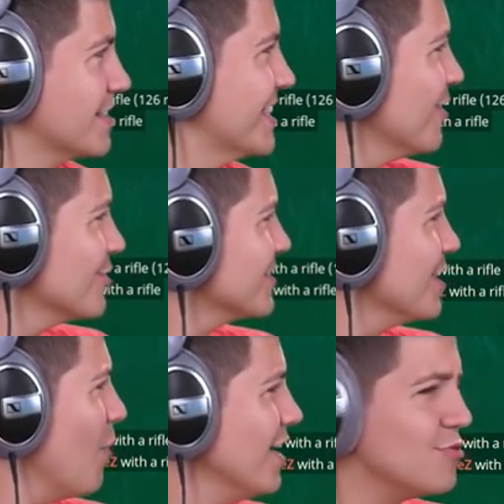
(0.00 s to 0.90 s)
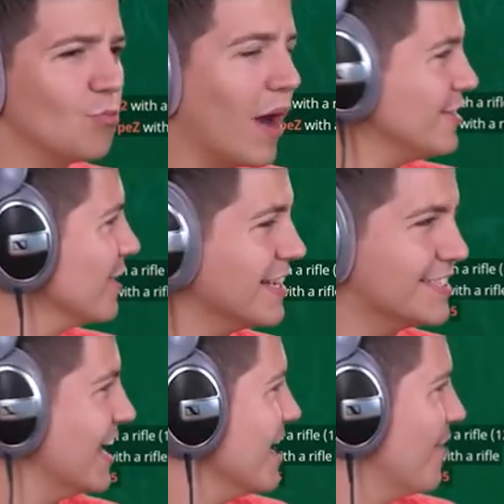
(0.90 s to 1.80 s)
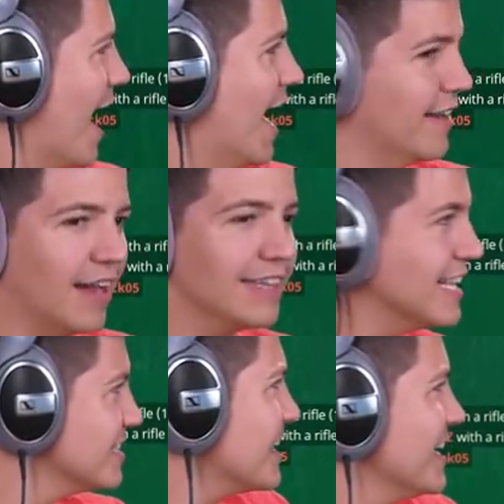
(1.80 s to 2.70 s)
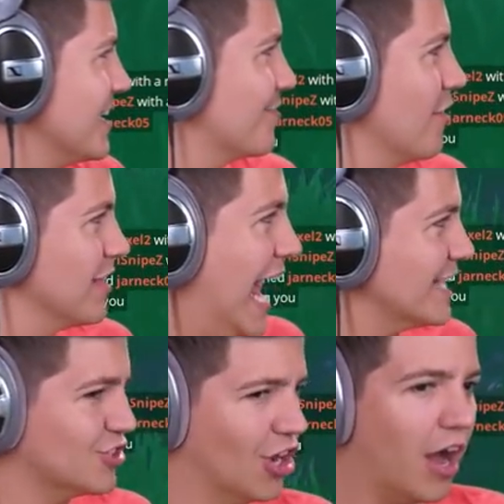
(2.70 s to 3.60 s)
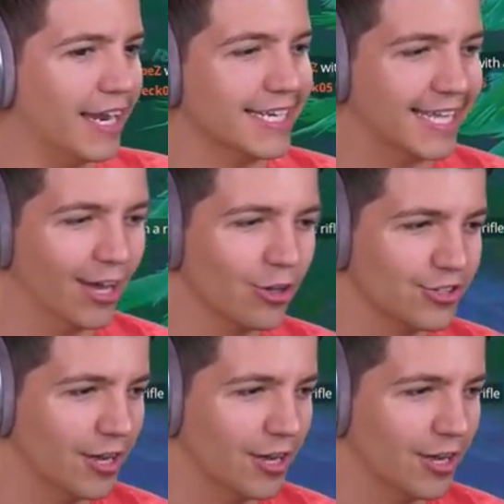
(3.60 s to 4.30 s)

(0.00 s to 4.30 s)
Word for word: Seriously, why you why you gotta say that? At least I hit the last shot and killed